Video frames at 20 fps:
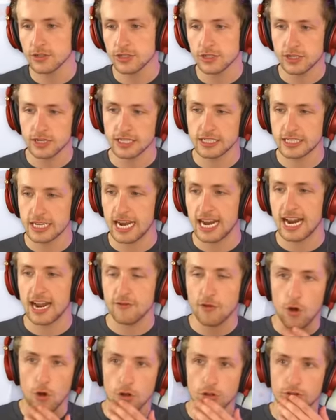because I have
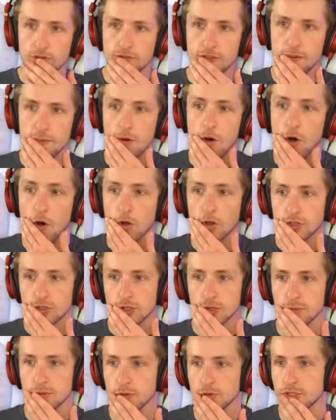all of them
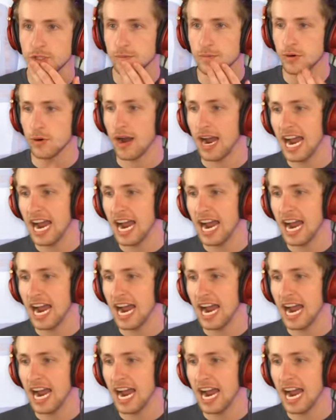ultra boosted, bro.